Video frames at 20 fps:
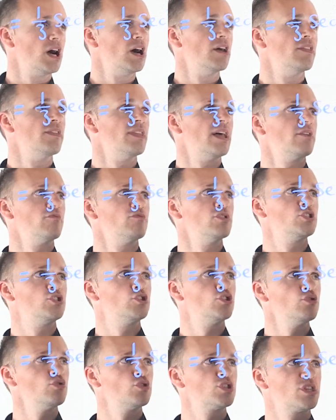and then
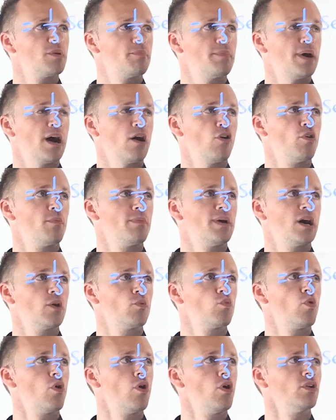reduce the power by
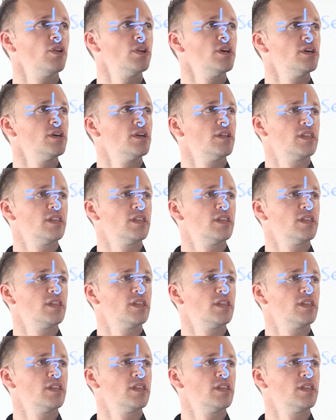1.